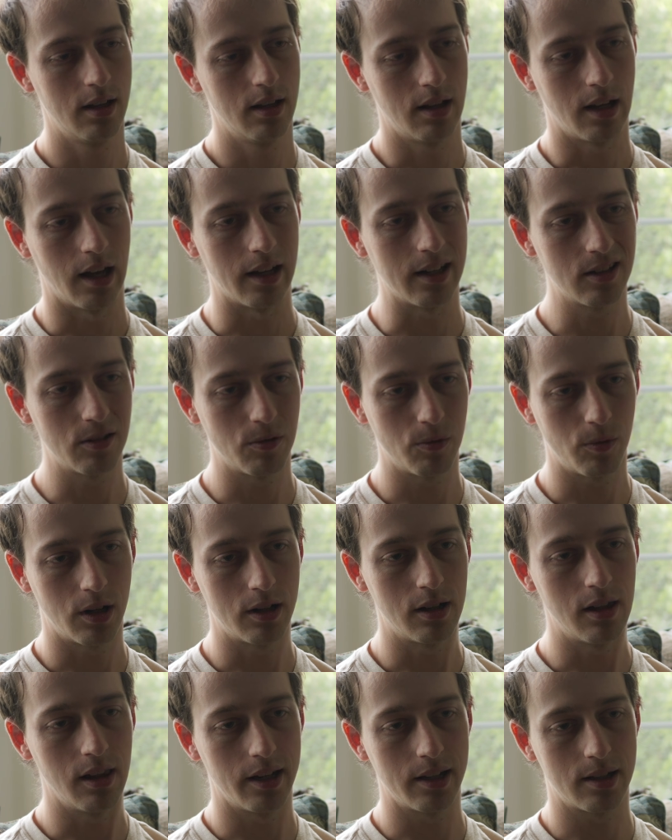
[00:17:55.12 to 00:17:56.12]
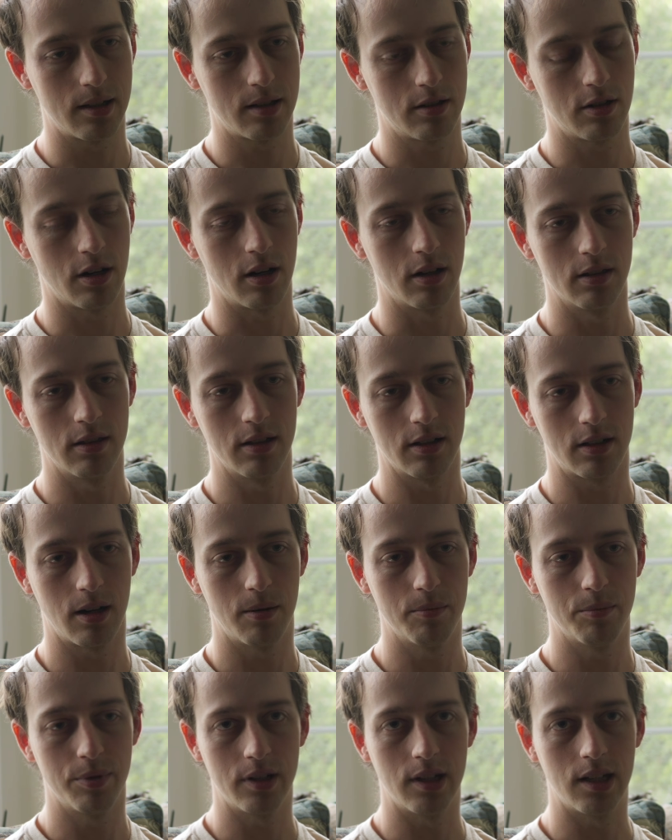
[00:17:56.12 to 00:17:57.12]
I didn't want to like turn the
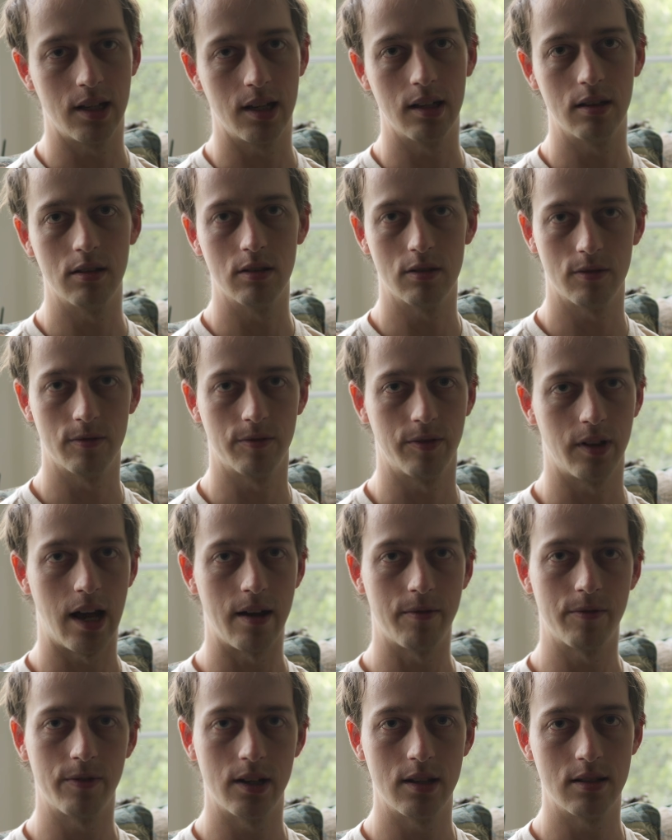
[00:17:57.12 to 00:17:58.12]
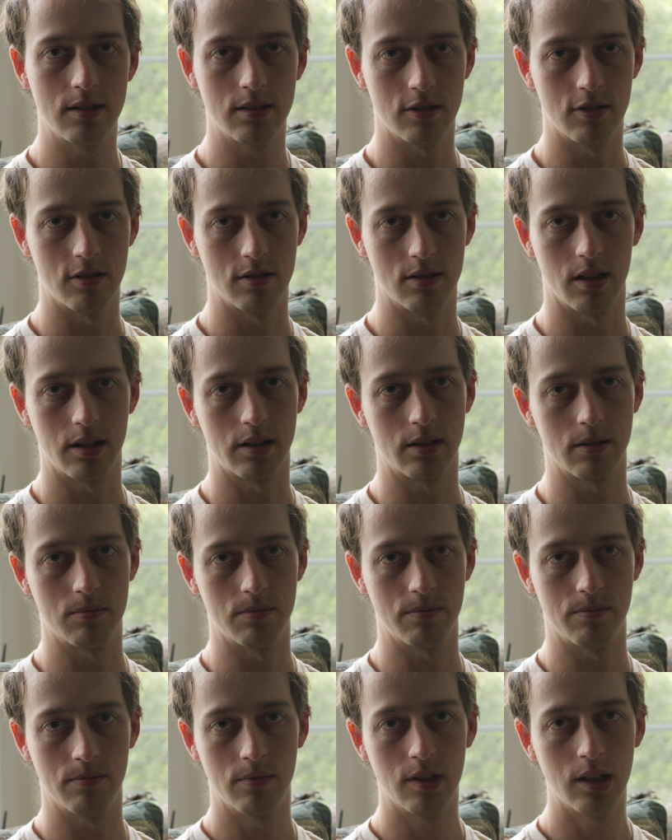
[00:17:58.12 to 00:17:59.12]
company into FlatFace and just like
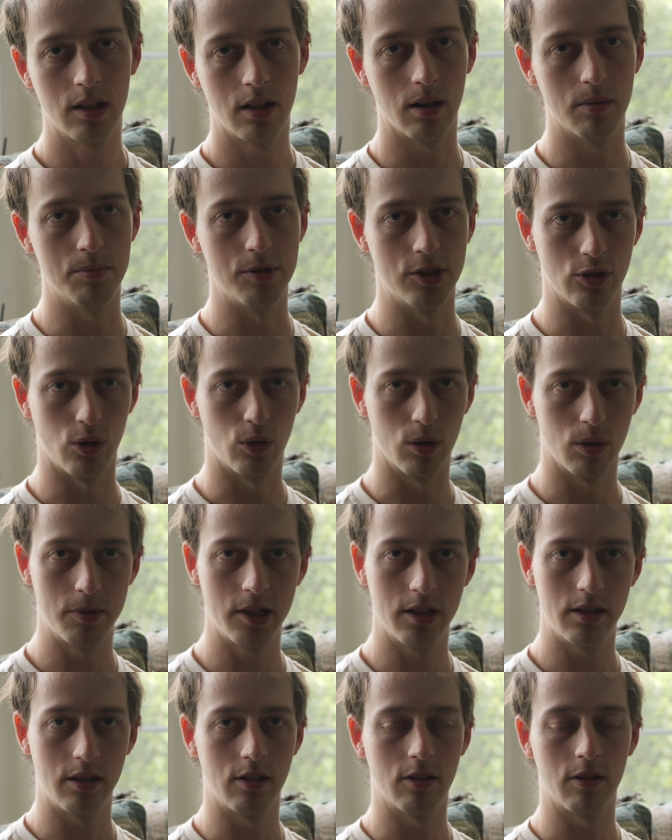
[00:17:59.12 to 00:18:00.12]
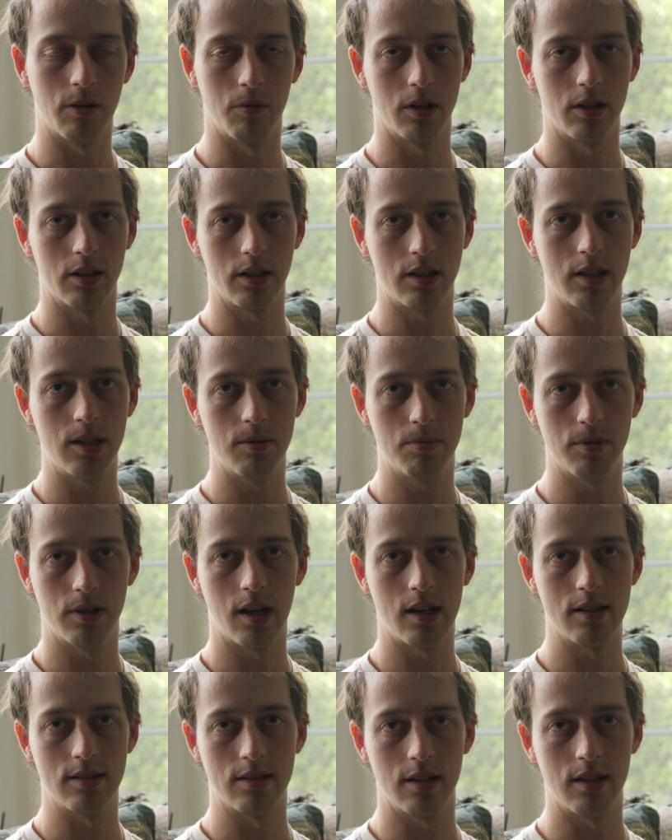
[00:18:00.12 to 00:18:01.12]
absorb it. I wanted to keep it
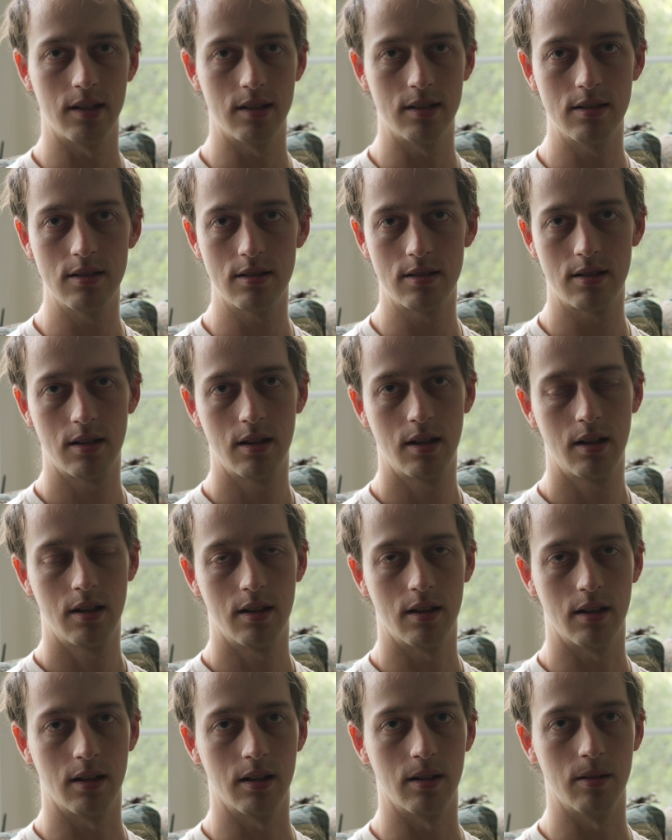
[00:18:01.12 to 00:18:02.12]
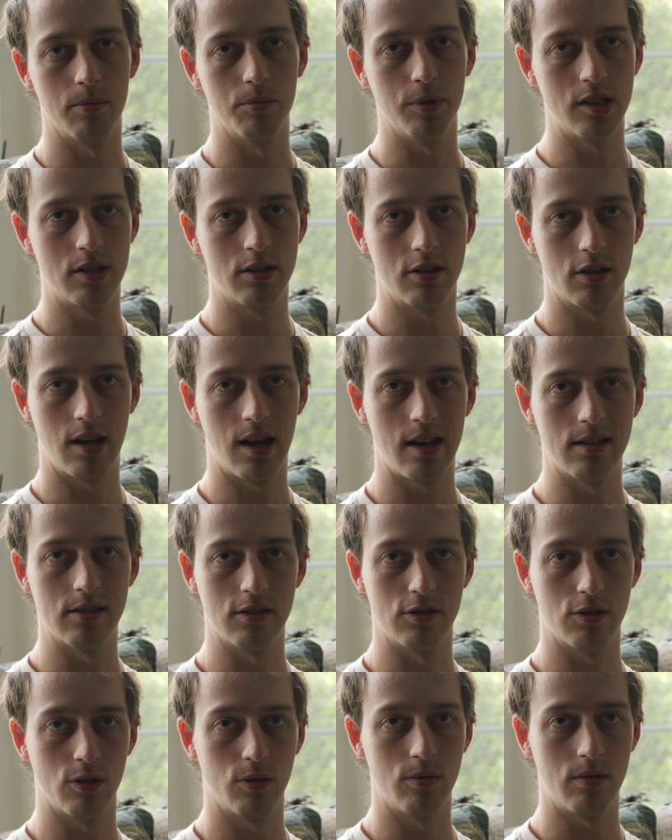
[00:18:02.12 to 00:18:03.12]
as it is. Blistered has
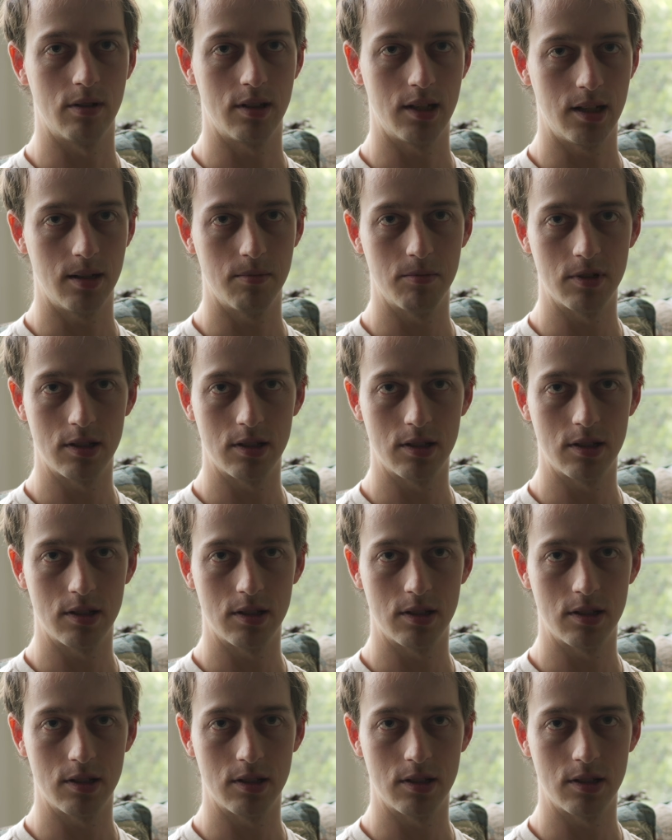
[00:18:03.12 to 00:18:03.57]
its own team